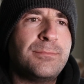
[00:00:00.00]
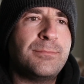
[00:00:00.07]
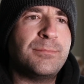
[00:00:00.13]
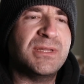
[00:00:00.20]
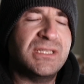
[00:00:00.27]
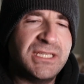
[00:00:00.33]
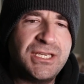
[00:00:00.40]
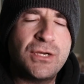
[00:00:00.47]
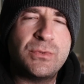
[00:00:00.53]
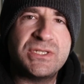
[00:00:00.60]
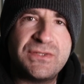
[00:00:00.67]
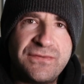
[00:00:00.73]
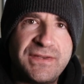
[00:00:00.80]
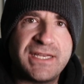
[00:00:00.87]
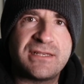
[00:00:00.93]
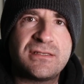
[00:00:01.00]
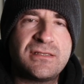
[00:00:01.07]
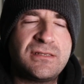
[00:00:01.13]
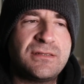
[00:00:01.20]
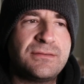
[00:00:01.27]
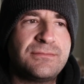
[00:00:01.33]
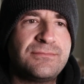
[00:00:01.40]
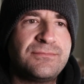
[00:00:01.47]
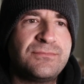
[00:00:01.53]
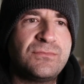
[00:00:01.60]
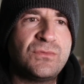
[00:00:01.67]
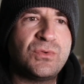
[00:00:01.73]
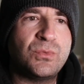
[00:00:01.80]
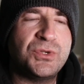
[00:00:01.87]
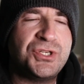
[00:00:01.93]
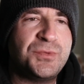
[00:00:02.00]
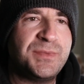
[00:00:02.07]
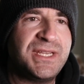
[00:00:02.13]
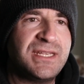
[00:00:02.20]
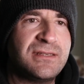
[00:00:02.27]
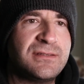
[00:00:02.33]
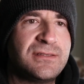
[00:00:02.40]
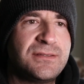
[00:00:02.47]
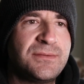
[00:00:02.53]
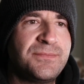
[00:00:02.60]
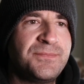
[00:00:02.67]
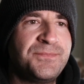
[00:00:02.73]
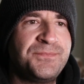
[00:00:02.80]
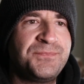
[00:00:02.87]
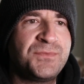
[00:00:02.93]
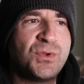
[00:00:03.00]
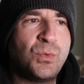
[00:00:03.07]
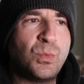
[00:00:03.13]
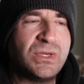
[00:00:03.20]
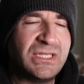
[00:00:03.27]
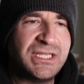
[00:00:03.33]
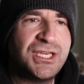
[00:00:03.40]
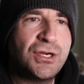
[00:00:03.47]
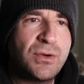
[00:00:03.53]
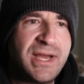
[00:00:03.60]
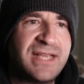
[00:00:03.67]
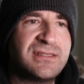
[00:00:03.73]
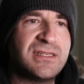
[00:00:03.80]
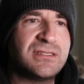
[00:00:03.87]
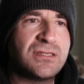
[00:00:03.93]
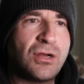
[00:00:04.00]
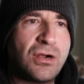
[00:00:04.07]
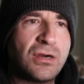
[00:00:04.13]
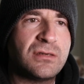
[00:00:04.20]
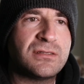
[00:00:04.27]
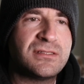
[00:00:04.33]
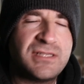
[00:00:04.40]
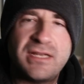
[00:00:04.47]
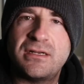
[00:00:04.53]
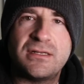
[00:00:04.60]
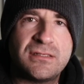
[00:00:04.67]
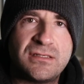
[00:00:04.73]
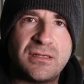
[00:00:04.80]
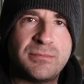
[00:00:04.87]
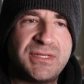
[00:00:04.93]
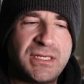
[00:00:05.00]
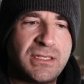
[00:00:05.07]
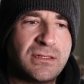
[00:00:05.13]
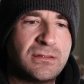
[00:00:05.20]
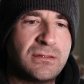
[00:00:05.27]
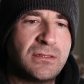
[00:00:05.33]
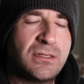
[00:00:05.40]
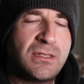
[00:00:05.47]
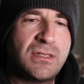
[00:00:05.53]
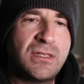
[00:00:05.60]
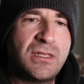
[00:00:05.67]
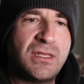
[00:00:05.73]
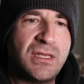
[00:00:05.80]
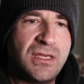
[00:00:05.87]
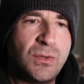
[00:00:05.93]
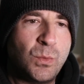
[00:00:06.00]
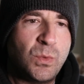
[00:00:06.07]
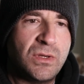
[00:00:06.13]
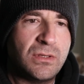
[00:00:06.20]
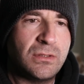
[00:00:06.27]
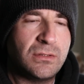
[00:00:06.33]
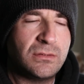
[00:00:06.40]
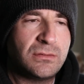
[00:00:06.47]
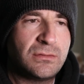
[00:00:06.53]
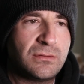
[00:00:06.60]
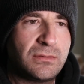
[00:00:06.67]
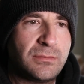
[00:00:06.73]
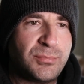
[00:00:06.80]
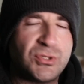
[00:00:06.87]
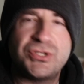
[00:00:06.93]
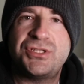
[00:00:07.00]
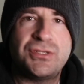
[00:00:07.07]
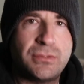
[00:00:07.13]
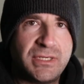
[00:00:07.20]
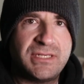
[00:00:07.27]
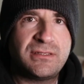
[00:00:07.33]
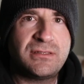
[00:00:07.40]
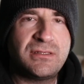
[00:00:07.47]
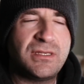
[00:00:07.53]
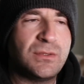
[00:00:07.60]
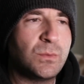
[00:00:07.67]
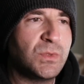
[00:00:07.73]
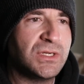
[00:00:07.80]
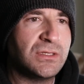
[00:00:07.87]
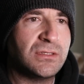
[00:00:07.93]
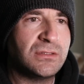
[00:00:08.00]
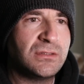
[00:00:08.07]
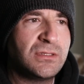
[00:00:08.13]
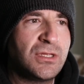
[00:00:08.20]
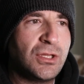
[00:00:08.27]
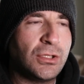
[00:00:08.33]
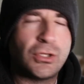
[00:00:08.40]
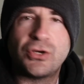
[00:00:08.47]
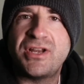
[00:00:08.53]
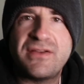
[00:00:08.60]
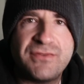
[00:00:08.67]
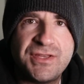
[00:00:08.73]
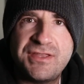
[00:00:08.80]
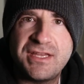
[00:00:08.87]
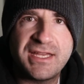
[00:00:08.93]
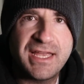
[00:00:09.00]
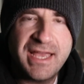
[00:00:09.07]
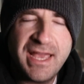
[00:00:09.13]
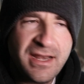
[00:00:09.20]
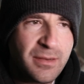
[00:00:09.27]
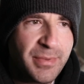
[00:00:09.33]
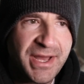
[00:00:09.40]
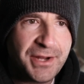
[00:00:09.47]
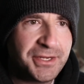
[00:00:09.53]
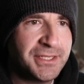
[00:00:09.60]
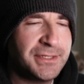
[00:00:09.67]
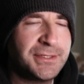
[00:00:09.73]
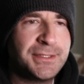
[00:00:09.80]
But Leo is fixed, which means when Leo has its heart set on something, it will pursue it. It will learn everything it can about it.